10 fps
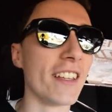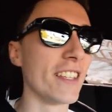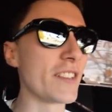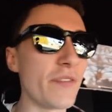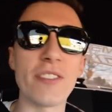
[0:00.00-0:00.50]

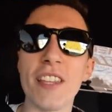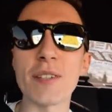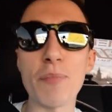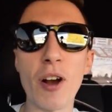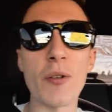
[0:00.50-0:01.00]

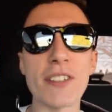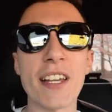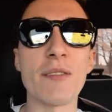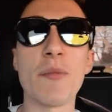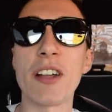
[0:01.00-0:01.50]
This part was
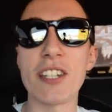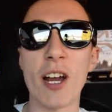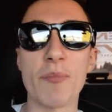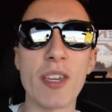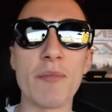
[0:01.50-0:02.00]
sent to me by
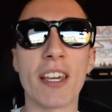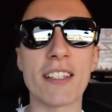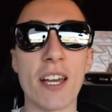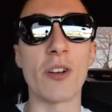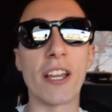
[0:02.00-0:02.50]
JRP
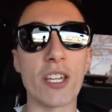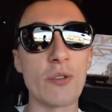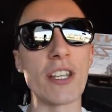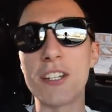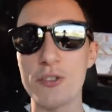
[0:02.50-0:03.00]
because they were like, you
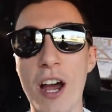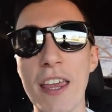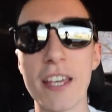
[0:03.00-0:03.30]
need to try